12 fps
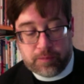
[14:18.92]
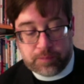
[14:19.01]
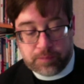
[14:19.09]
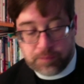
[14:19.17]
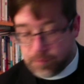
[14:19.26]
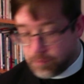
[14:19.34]

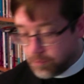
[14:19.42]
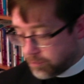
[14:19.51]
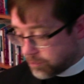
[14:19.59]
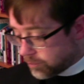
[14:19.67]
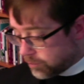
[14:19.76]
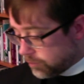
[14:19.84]

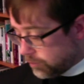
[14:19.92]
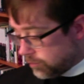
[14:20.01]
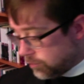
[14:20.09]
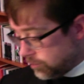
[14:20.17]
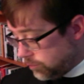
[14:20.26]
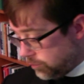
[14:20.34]

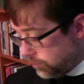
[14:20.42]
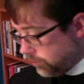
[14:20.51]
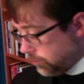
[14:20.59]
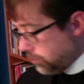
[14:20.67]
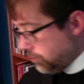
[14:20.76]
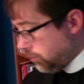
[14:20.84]

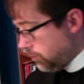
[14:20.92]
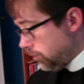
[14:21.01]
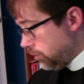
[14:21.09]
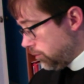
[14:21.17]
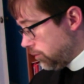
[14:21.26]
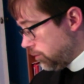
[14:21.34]

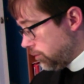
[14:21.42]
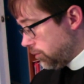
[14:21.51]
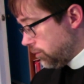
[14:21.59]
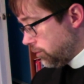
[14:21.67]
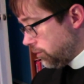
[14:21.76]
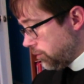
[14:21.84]

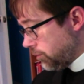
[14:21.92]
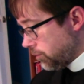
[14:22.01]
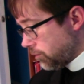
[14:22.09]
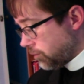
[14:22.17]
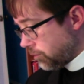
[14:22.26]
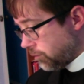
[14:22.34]

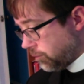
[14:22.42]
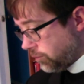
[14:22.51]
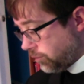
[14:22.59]
[no speech]